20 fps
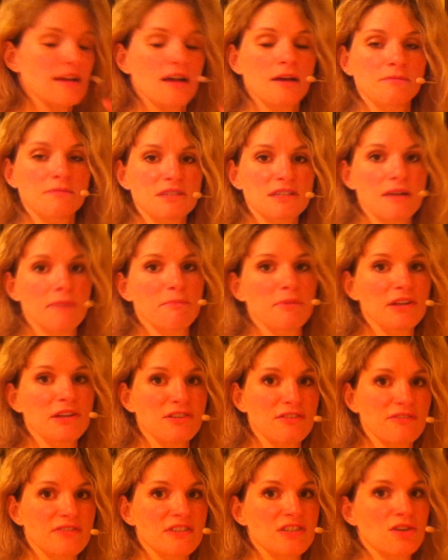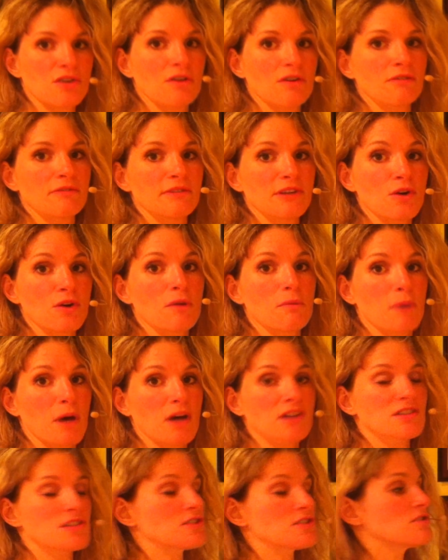comes up in your physical yoga
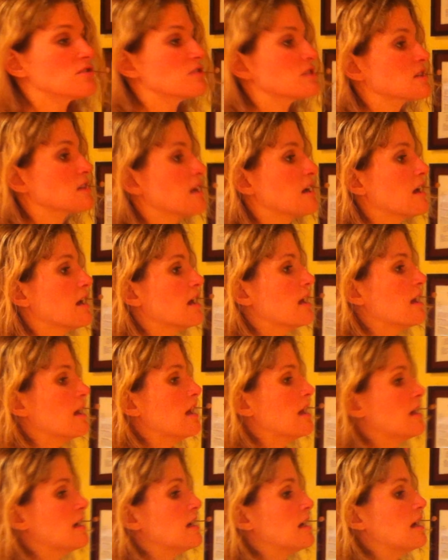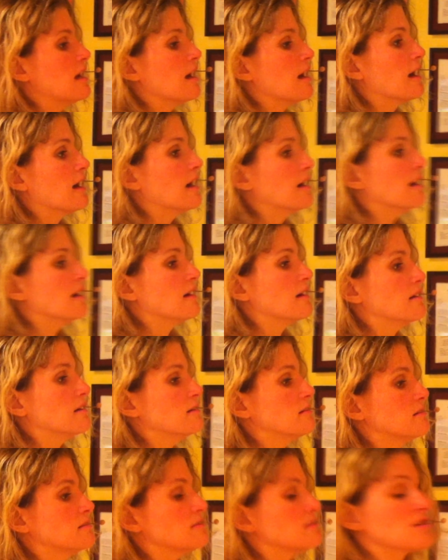postures.
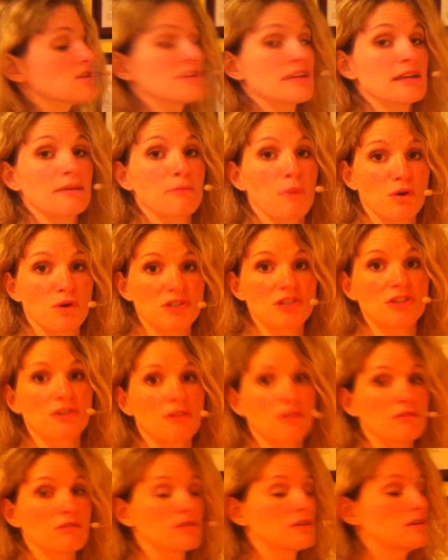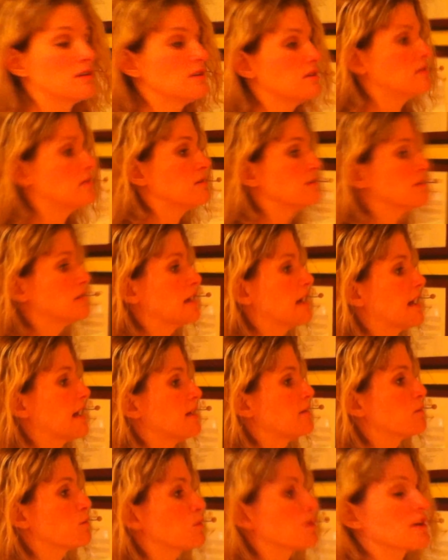So the emotional.
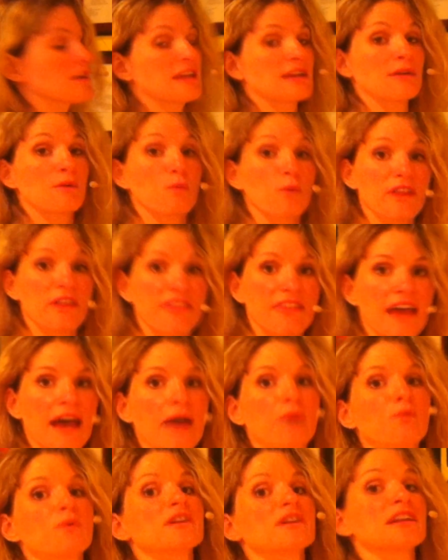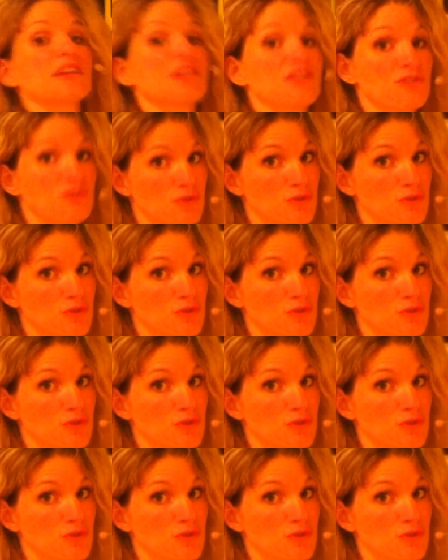And working with that, working